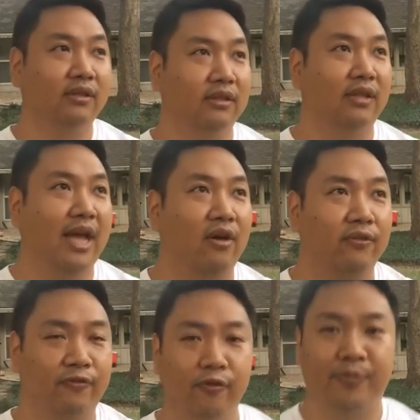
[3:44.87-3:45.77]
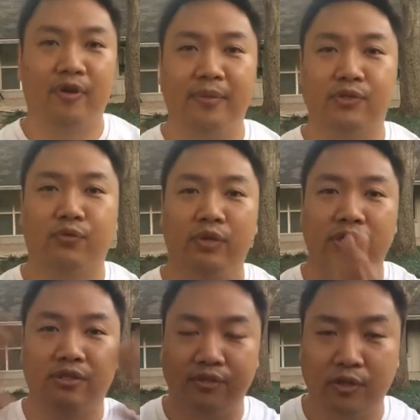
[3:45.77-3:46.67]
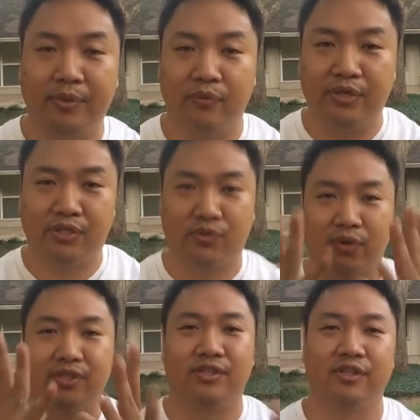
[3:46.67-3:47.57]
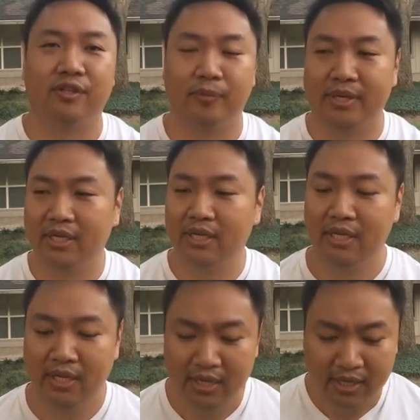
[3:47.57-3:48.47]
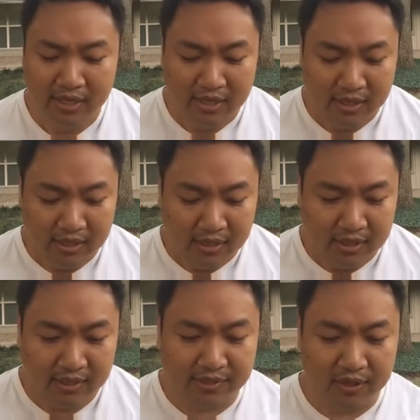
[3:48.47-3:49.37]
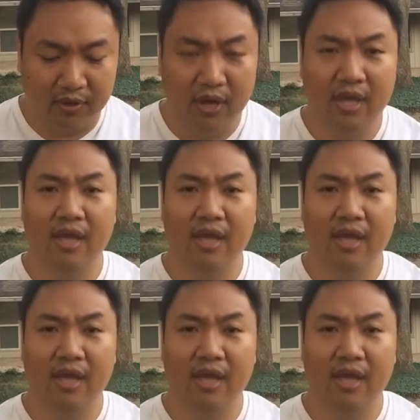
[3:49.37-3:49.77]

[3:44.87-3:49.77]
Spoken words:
how the food pyramids really should be restructured a little bit. And so.